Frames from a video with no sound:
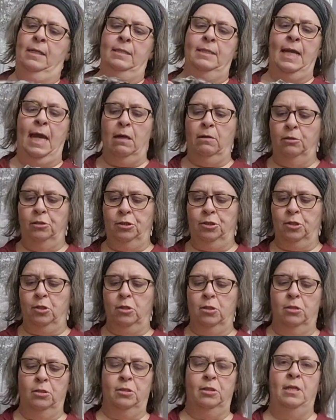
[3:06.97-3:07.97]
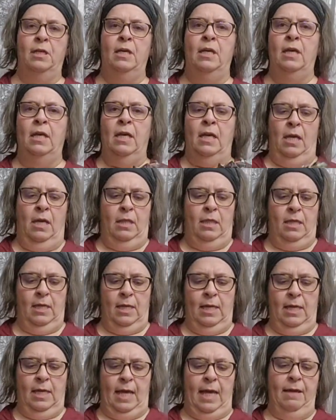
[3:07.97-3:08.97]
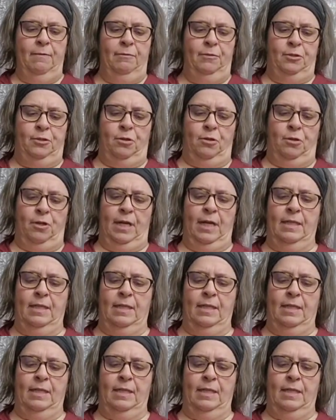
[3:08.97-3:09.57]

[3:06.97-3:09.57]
town shirt, the F shirt.